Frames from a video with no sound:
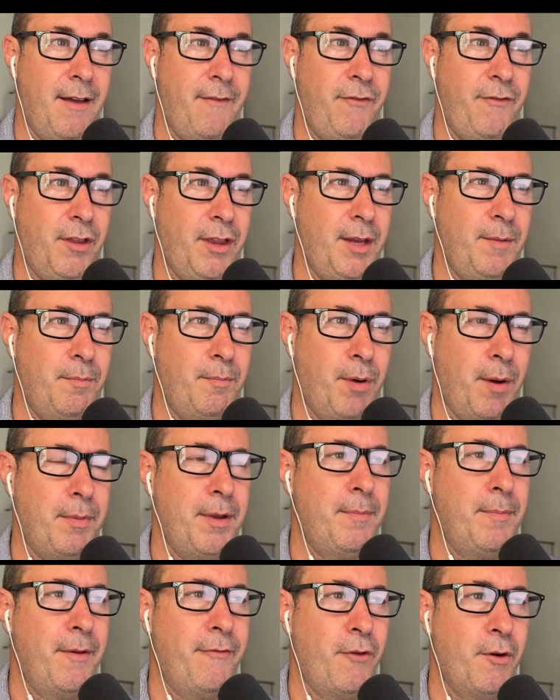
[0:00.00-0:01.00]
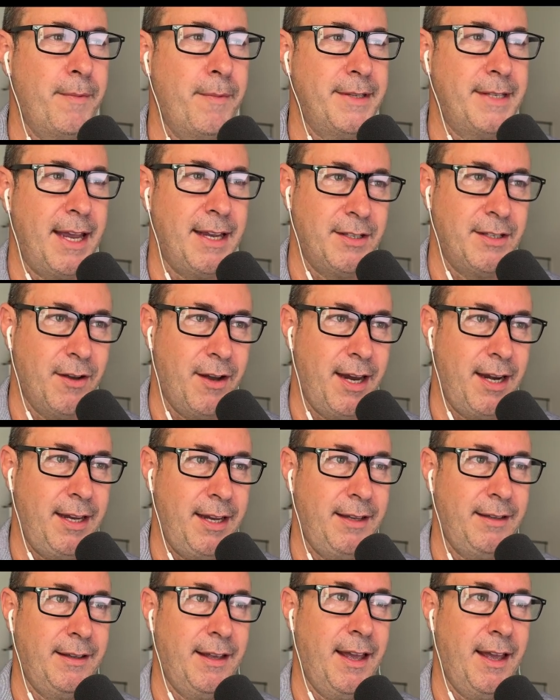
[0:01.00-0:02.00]
feeling probably performance
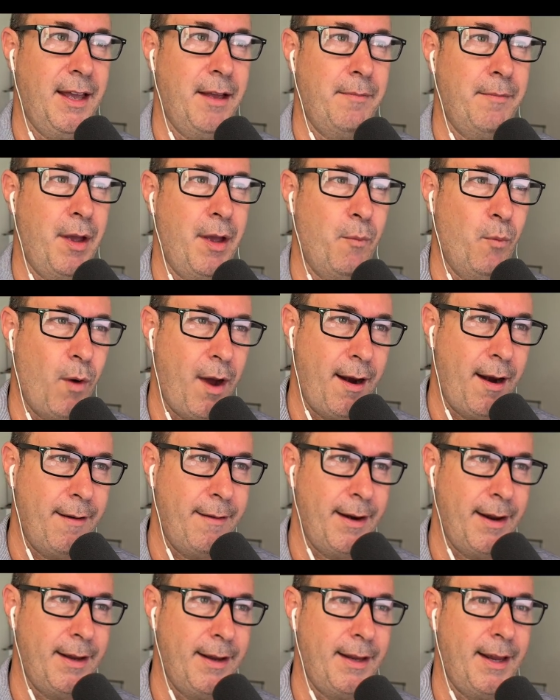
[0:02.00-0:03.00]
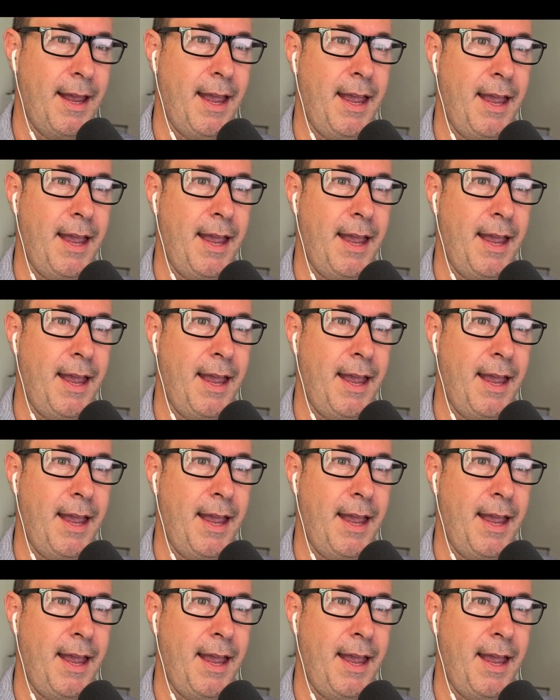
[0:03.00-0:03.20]
anxiety and worry,